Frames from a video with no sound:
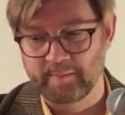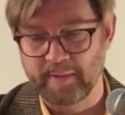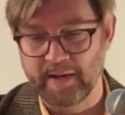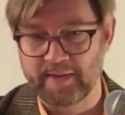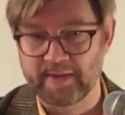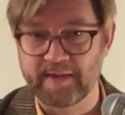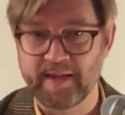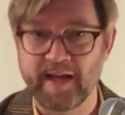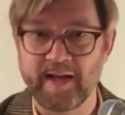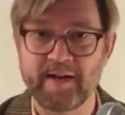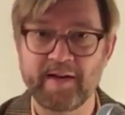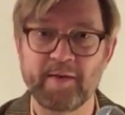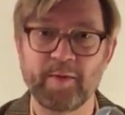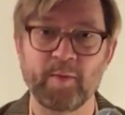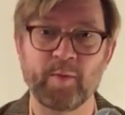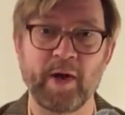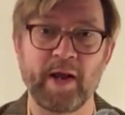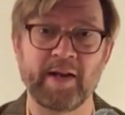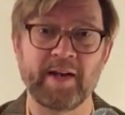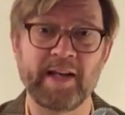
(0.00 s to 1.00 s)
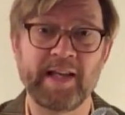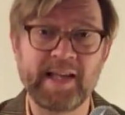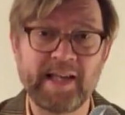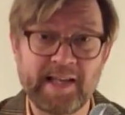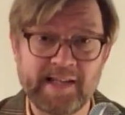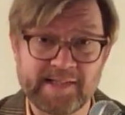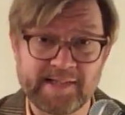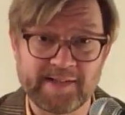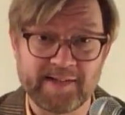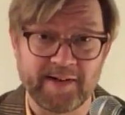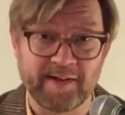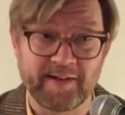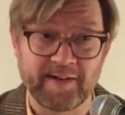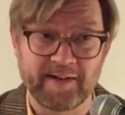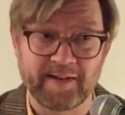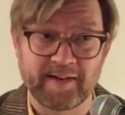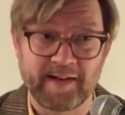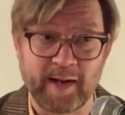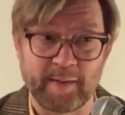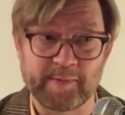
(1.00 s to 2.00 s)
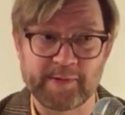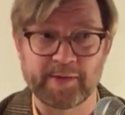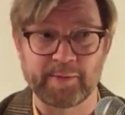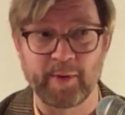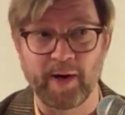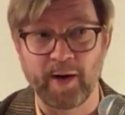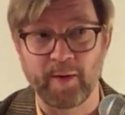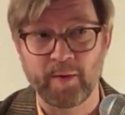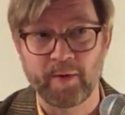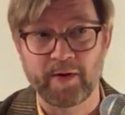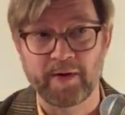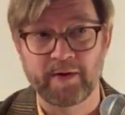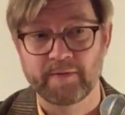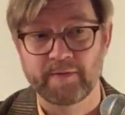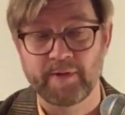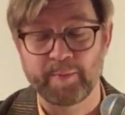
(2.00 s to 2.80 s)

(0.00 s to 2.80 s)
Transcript: but then when Easter comes around,